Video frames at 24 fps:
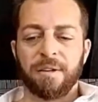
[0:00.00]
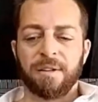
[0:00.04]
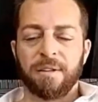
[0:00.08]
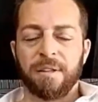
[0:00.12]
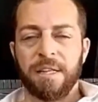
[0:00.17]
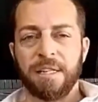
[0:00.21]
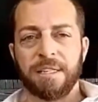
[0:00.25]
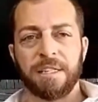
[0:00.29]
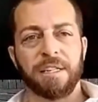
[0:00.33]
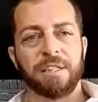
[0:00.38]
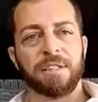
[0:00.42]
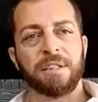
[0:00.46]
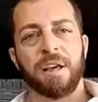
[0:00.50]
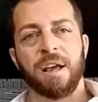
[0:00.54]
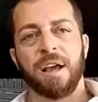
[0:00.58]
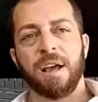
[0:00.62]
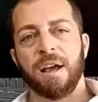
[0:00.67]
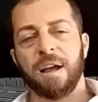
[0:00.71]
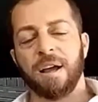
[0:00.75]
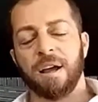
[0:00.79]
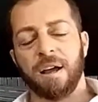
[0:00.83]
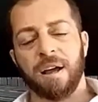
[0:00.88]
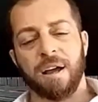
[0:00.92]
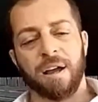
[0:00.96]
This is
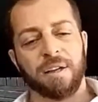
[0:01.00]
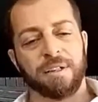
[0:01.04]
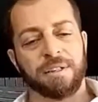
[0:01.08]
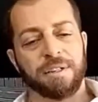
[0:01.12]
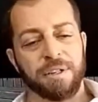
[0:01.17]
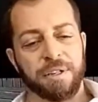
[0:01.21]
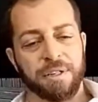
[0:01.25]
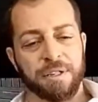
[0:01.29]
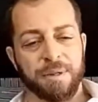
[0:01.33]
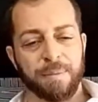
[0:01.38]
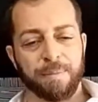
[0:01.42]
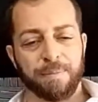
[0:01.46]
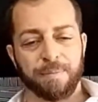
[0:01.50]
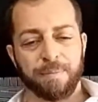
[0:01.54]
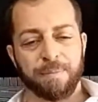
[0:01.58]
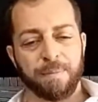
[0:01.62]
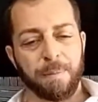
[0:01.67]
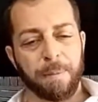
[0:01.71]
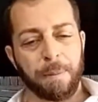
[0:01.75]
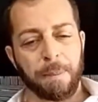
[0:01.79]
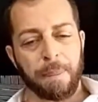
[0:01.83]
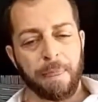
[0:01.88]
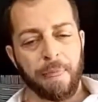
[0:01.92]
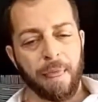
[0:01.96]
just,
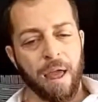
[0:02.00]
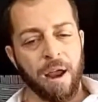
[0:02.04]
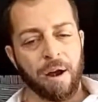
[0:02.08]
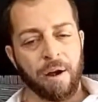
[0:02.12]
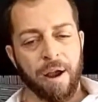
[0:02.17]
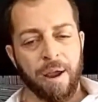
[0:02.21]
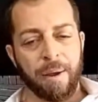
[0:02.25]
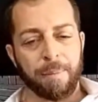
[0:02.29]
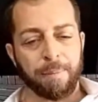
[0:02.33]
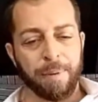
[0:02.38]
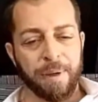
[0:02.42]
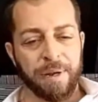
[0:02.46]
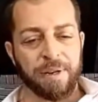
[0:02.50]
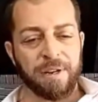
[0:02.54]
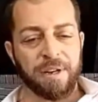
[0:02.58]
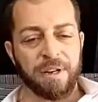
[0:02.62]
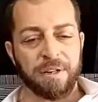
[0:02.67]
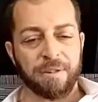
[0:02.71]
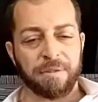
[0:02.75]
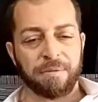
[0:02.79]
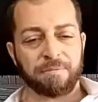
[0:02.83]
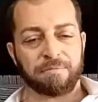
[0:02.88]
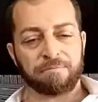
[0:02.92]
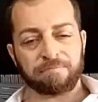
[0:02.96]
all right, but
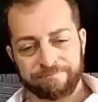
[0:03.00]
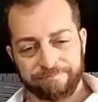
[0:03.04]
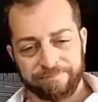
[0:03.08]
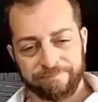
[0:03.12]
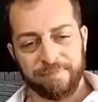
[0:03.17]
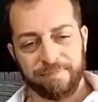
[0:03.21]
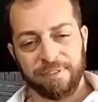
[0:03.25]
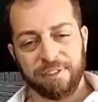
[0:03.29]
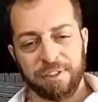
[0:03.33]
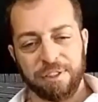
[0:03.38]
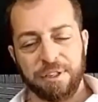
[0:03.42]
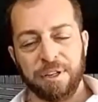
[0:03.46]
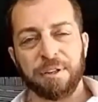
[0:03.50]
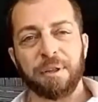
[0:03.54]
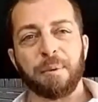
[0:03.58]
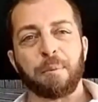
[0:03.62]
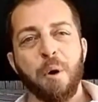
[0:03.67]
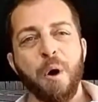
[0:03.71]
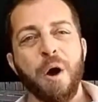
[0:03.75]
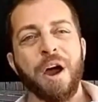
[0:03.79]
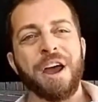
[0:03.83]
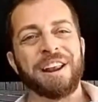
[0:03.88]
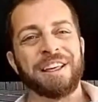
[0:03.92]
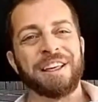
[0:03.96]
to the
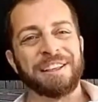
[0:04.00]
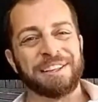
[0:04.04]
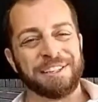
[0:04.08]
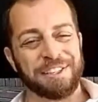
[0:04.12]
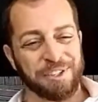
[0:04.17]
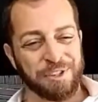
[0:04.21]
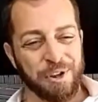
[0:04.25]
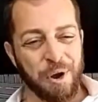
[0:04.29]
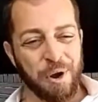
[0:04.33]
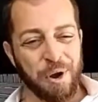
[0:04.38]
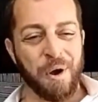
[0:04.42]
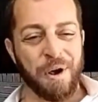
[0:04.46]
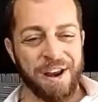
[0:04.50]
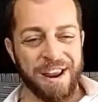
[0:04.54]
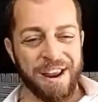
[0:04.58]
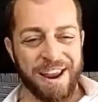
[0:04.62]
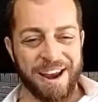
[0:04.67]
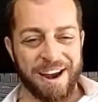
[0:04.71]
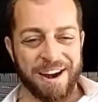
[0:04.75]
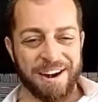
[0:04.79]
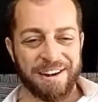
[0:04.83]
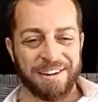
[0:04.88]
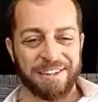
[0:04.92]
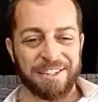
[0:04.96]
point of the story
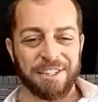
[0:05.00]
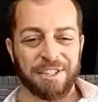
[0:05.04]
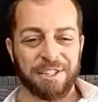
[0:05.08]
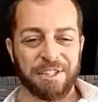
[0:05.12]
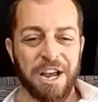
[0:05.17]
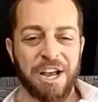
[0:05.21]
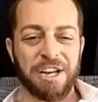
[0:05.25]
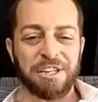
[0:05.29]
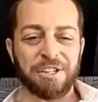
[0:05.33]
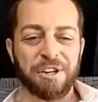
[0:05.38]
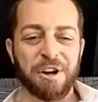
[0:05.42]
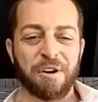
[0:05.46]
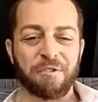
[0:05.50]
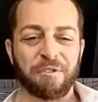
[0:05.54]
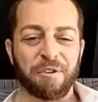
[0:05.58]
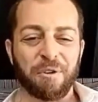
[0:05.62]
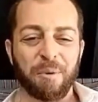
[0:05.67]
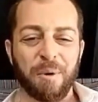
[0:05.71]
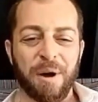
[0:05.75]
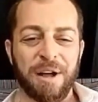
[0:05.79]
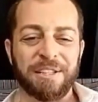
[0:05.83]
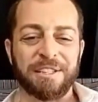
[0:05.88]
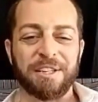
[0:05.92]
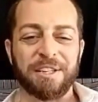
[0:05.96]
here, discussion over
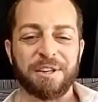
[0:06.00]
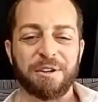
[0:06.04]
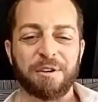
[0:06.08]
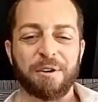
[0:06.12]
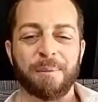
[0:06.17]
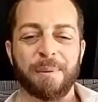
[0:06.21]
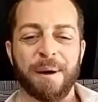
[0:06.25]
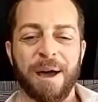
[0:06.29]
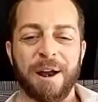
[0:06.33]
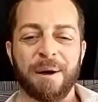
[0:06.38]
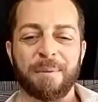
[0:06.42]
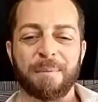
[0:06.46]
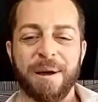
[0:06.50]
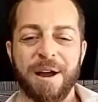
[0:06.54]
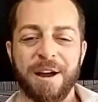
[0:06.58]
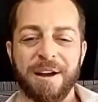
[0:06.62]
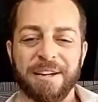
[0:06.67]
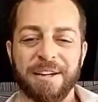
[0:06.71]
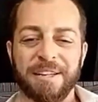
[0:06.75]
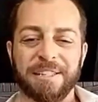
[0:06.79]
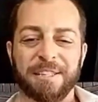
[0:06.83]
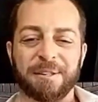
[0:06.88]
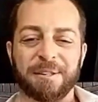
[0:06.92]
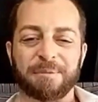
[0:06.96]
what to do about
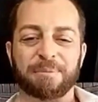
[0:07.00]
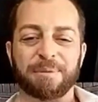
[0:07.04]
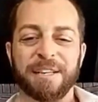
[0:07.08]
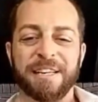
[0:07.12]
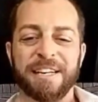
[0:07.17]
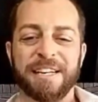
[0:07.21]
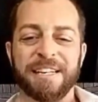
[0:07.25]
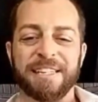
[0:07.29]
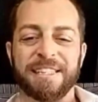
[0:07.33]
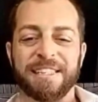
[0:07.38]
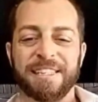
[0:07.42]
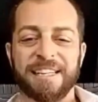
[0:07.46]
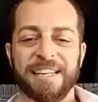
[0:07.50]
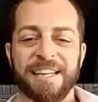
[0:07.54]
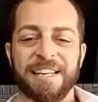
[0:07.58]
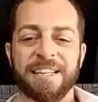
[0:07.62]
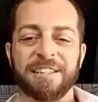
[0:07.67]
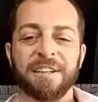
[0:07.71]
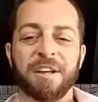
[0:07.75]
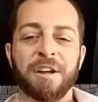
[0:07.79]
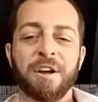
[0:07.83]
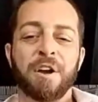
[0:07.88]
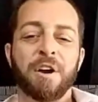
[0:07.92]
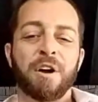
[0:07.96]
America's depleted
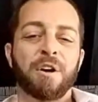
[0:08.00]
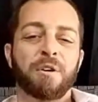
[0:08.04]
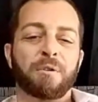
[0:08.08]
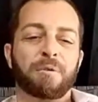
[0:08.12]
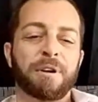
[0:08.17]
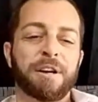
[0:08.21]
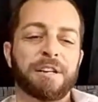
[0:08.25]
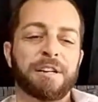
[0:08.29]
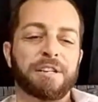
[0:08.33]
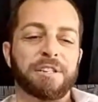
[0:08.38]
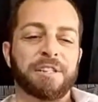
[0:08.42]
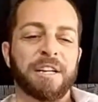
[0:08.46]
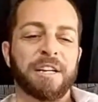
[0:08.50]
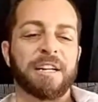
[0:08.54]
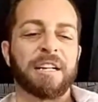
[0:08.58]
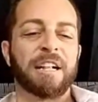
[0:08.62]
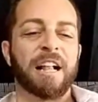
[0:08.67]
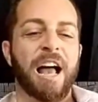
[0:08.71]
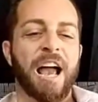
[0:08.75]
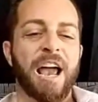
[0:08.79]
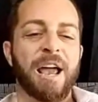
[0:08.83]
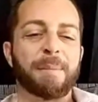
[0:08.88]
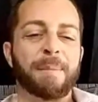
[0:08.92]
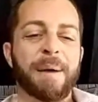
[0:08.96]
cities reaches a
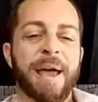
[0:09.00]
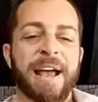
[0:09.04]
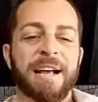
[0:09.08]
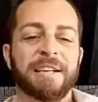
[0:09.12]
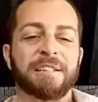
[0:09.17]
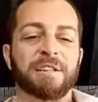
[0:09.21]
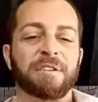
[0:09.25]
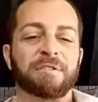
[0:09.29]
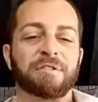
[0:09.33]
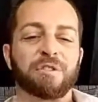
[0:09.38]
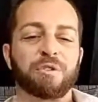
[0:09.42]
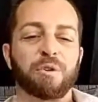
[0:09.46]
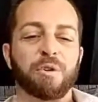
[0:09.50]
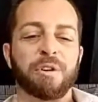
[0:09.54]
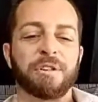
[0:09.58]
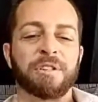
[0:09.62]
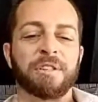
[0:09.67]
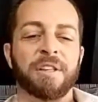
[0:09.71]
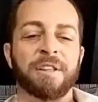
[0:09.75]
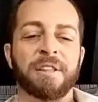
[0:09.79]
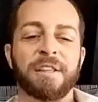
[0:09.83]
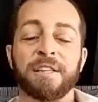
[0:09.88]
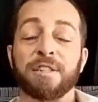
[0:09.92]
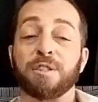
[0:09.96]
climax of sorts
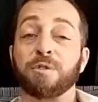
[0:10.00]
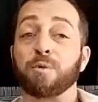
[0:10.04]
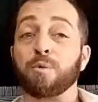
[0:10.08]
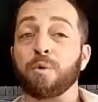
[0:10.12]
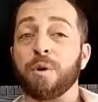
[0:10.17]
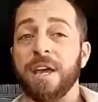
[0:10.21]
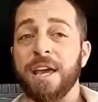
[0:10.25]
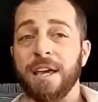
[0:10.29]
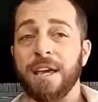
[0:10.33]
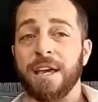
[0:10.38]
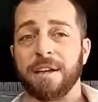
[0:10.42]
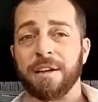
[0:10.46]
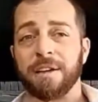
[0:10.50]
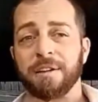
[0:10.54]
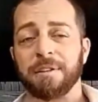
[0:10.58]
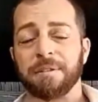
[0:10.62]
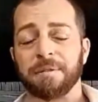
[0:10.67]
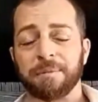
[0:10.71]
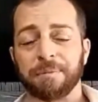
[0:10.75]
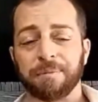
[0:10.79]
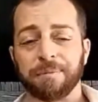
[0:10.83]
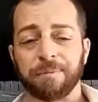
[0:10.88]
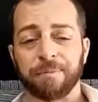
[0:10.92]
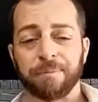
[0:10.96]
this week,
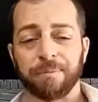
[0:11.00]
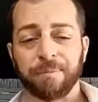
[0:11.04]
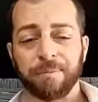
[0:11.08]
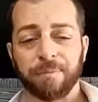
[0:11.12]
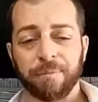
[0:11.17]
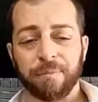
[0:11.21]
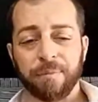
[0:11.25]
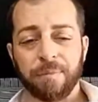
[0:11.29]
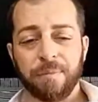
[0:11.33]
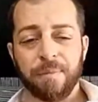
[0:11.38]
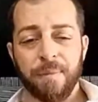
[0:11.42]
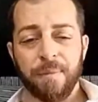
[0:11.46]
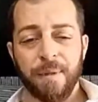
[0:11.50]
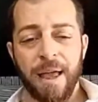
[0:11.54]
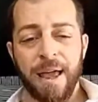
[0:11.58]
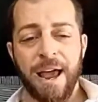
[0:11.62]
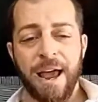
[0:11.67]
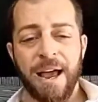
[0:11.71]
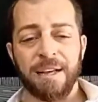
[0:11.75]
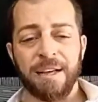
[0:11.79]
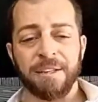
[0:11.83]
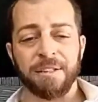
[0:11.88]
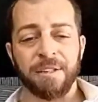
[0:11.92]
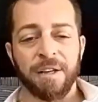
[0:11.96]

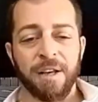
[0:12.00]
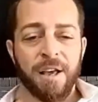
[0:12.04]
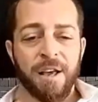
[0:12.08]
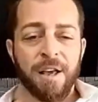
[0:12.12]
as